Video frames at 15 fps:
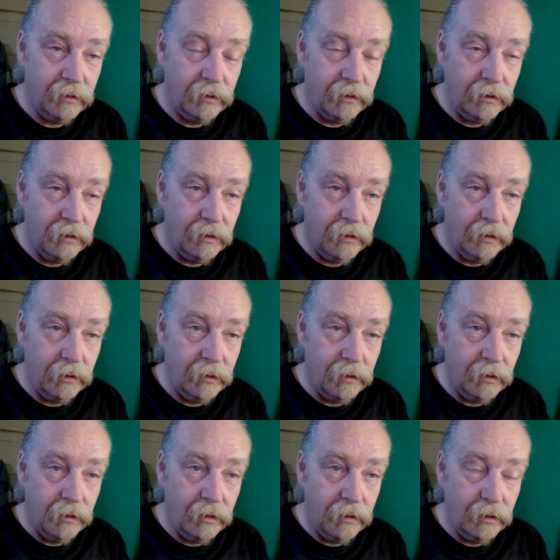
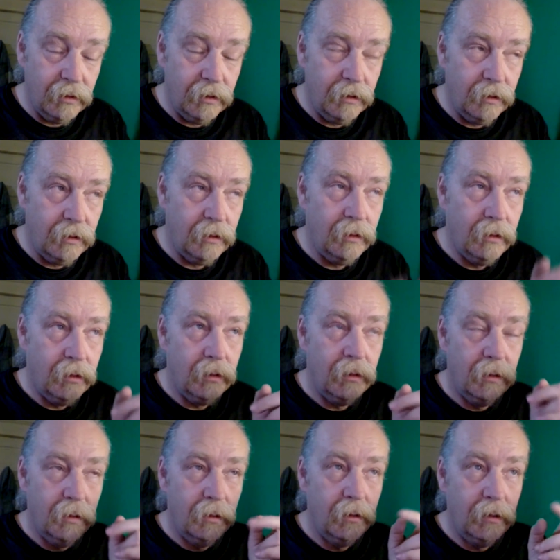
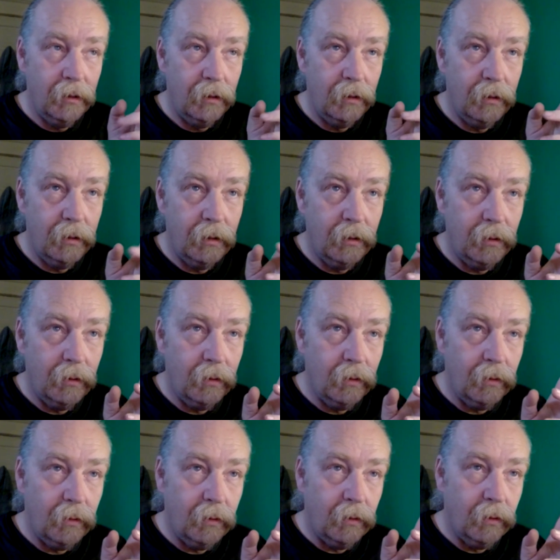(no one is talking)